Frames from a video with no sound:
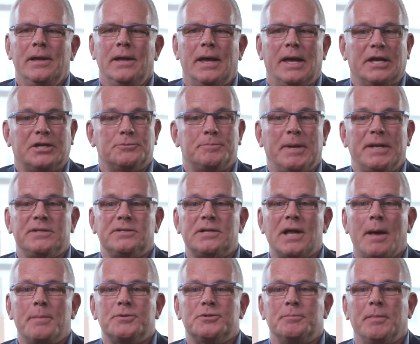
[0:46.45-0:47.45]
Expense
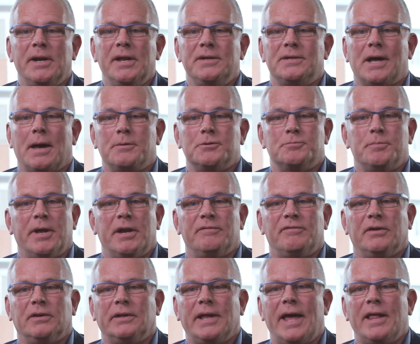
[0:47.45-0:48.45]
stops many times
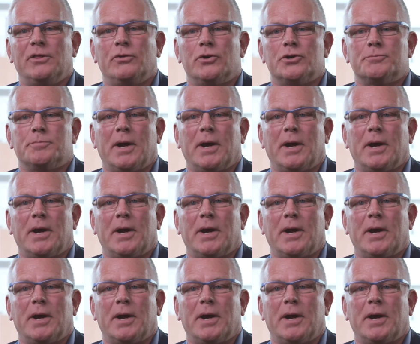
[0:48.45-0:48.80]
benefit landlords